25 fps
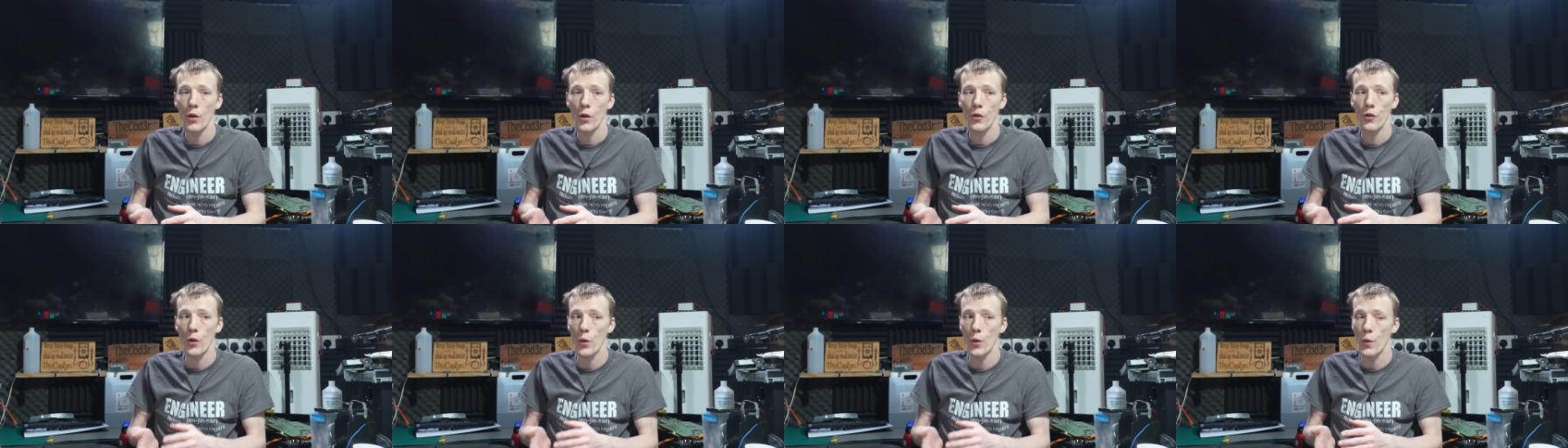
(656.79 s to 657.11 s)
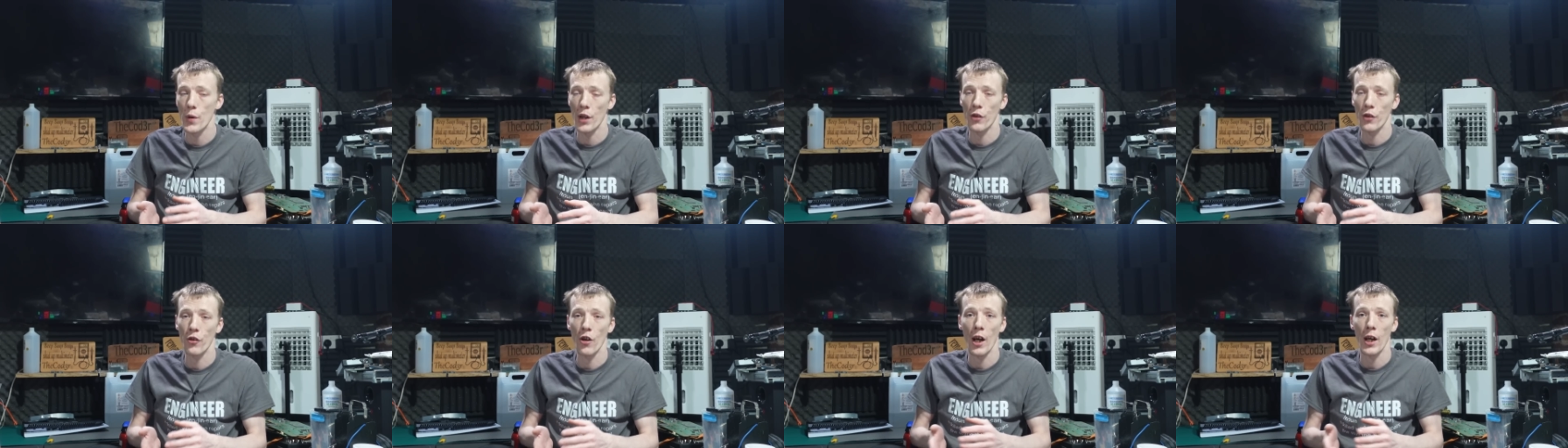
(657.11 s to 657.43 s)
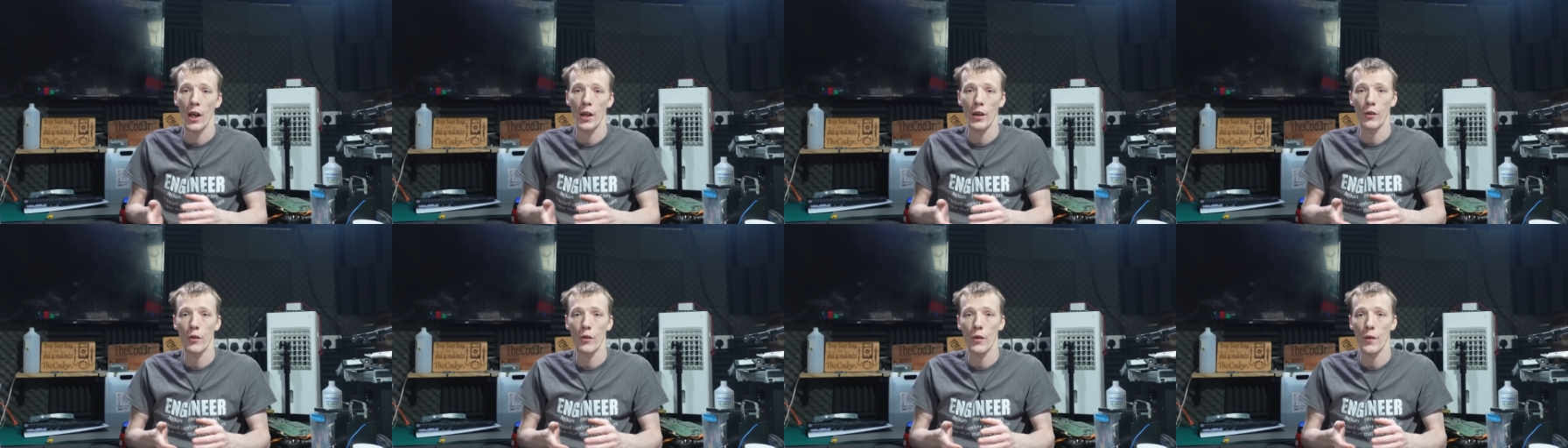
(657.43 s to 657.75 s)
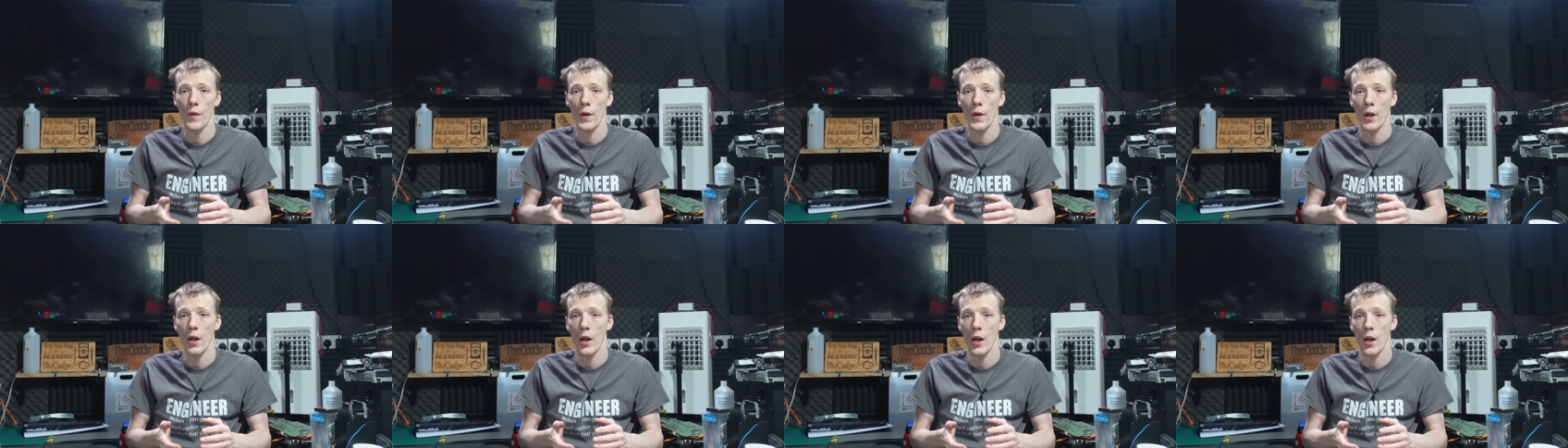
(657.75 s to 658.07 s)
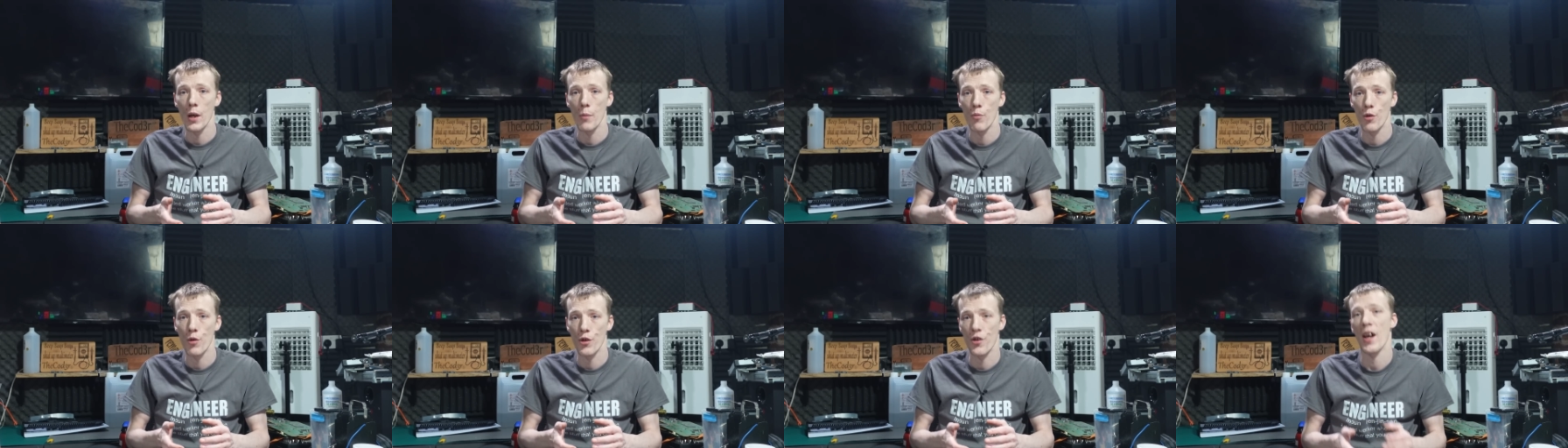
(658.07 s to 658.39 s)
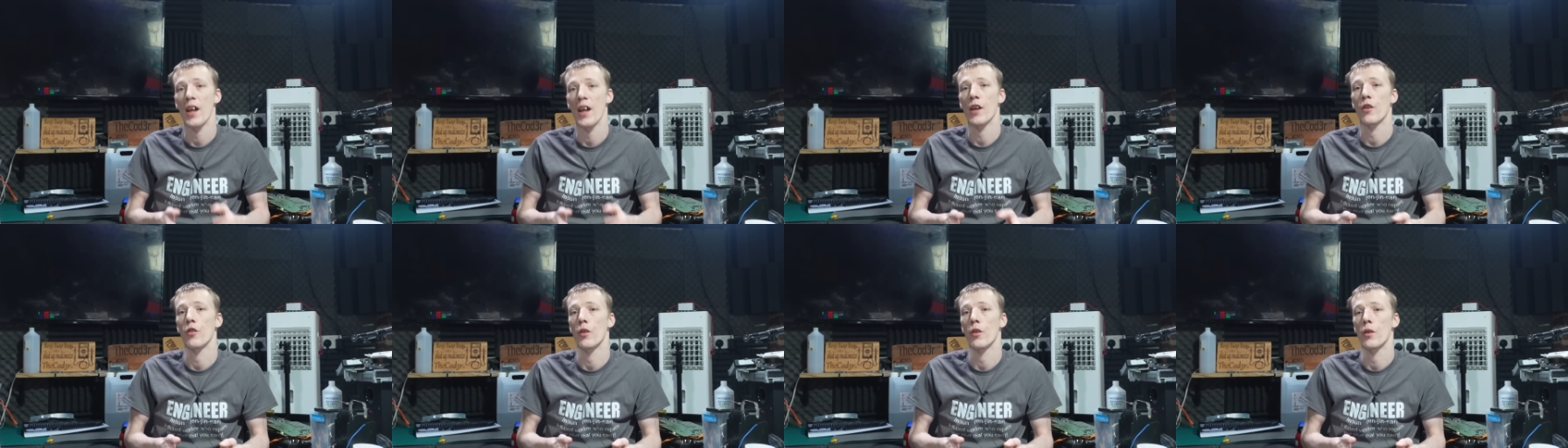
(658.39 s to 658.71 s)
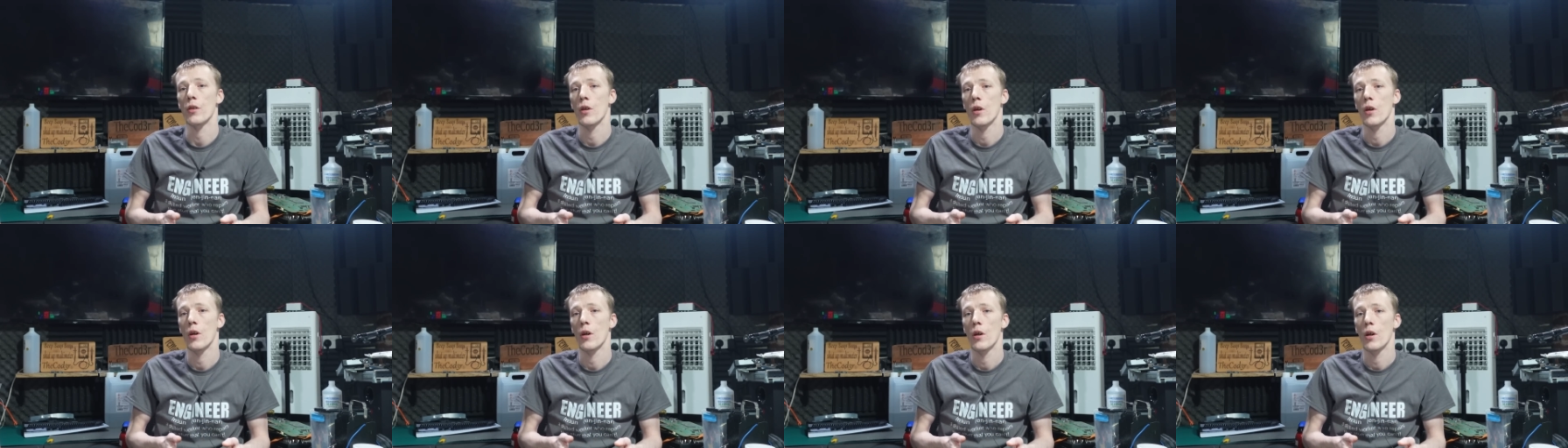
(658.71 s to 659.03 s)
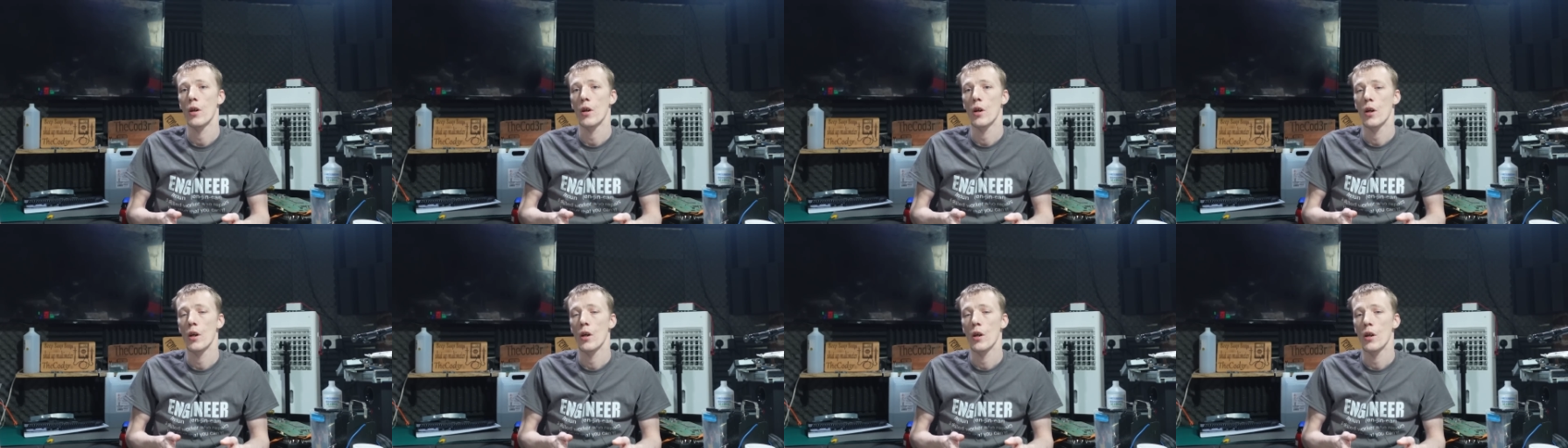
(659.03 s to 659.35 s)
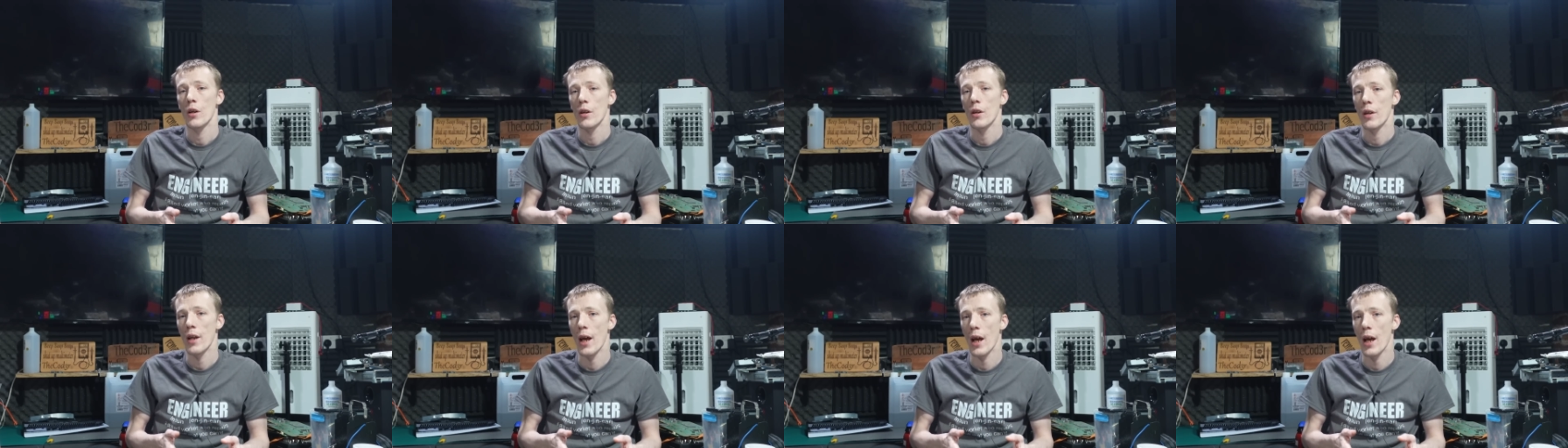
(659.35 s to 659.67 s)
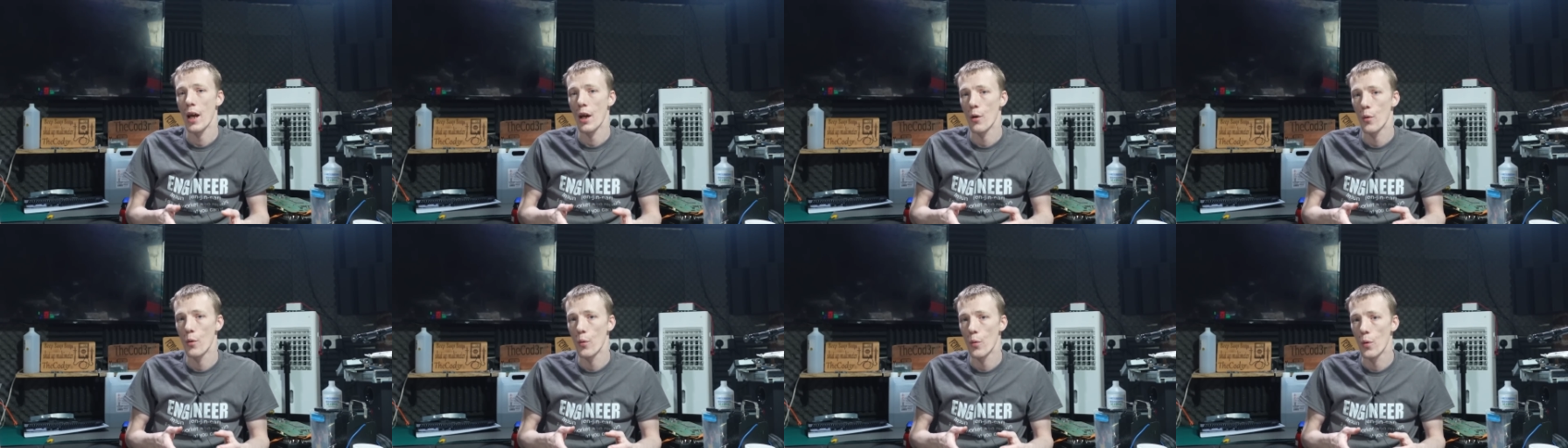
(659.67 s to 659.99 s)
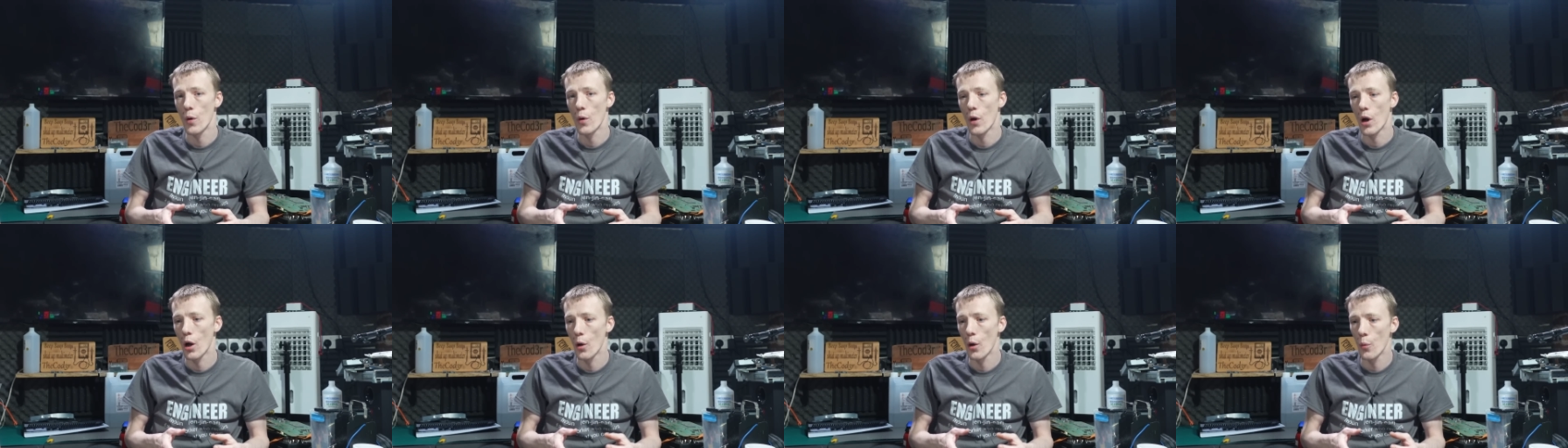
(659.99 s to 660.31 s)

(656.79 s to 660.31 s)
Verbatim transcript: do they change the protection? Now, I